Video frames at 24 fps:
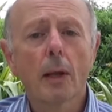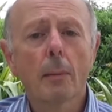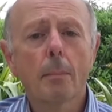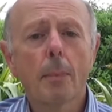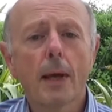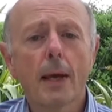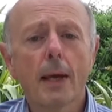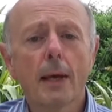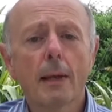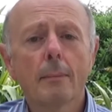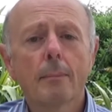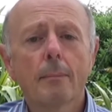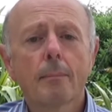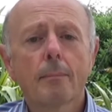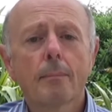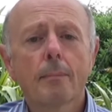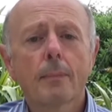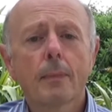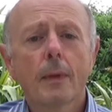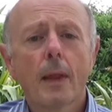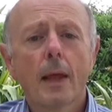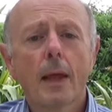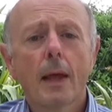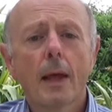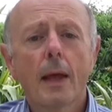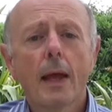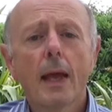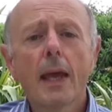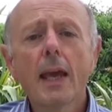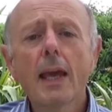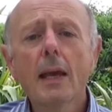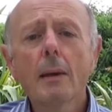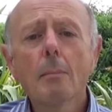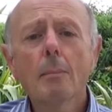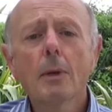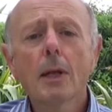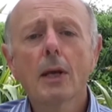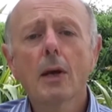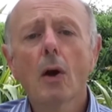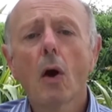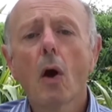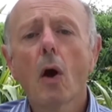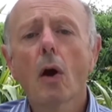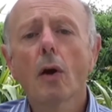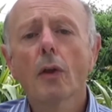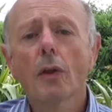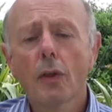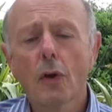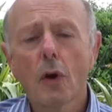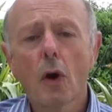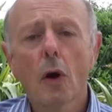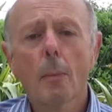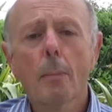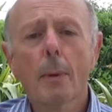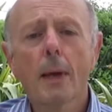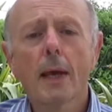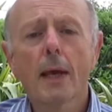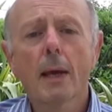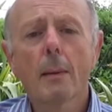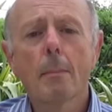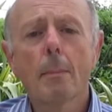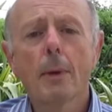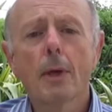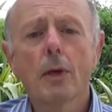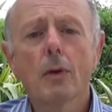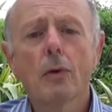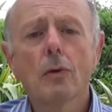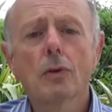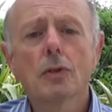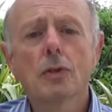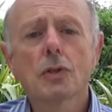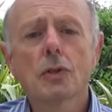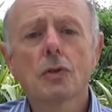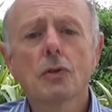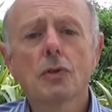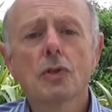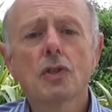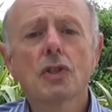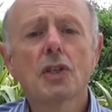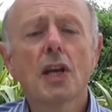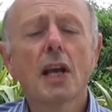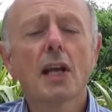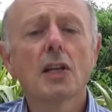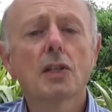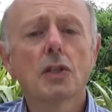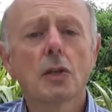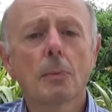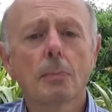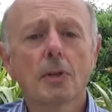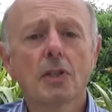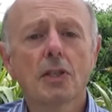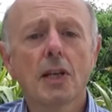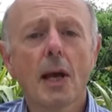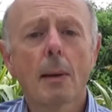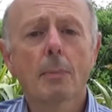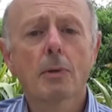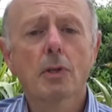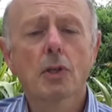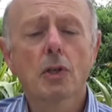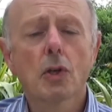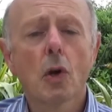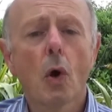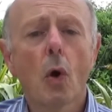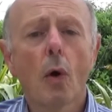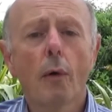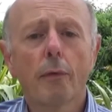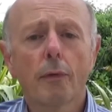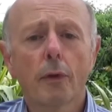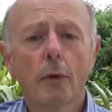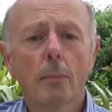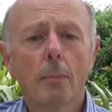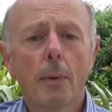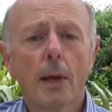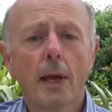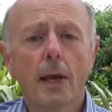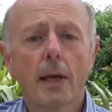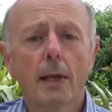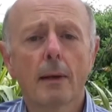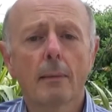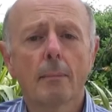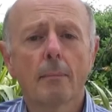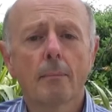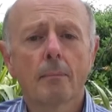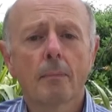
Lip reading: pain, EMDR therapy can be used to change the perception of their pain.